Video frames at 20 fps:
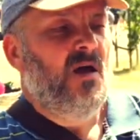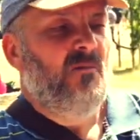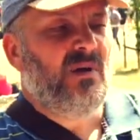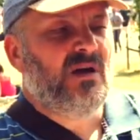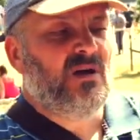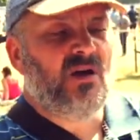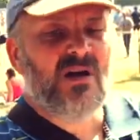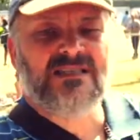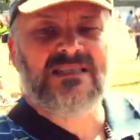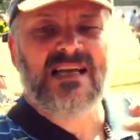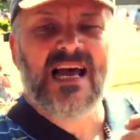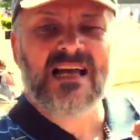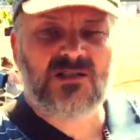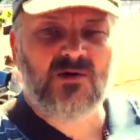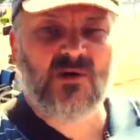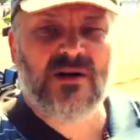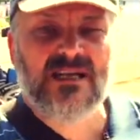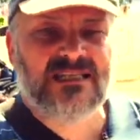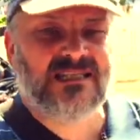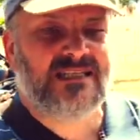Because
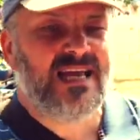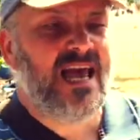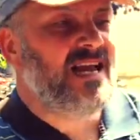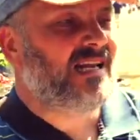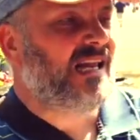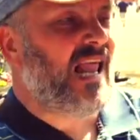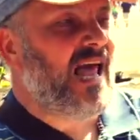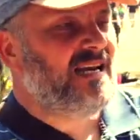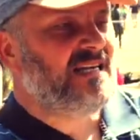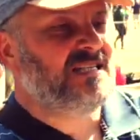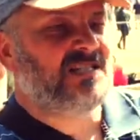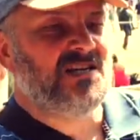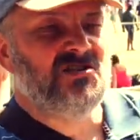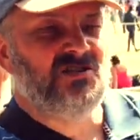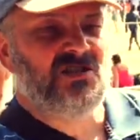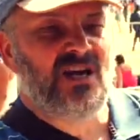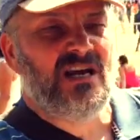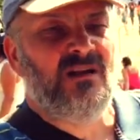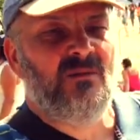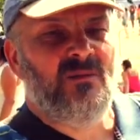that's what he said, ladies
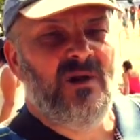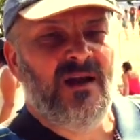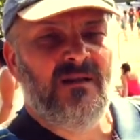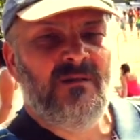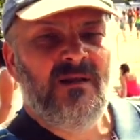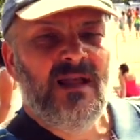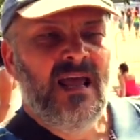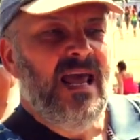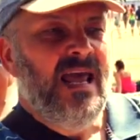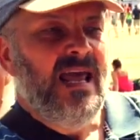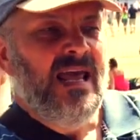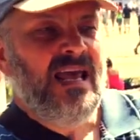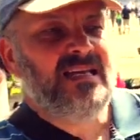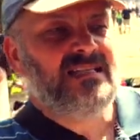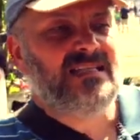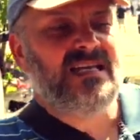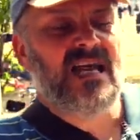and gentlemen. He